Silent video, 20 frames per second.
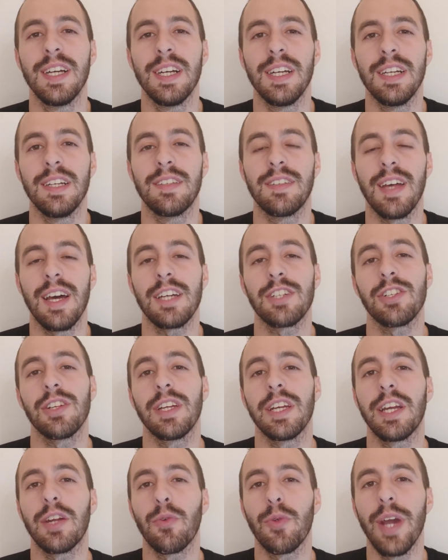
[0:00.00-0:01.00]
is
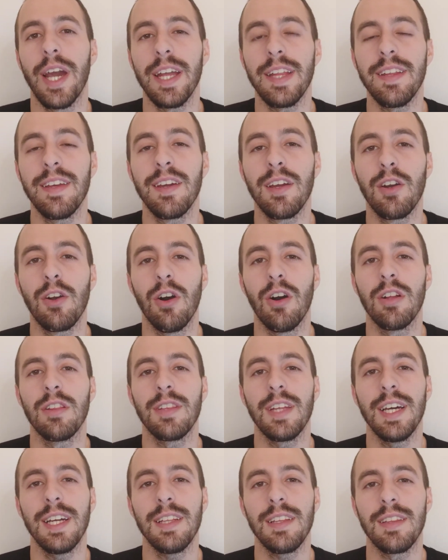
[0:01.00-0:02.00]
actually creating
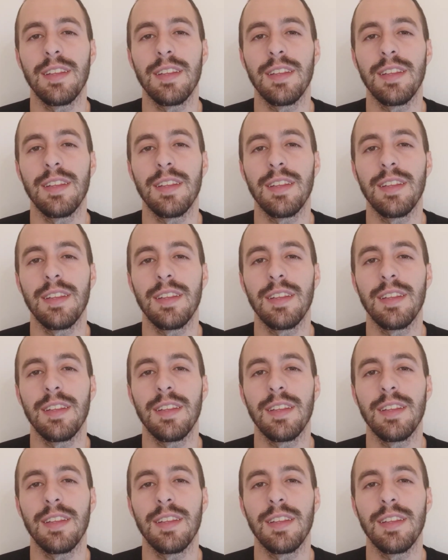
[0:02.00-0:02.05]
content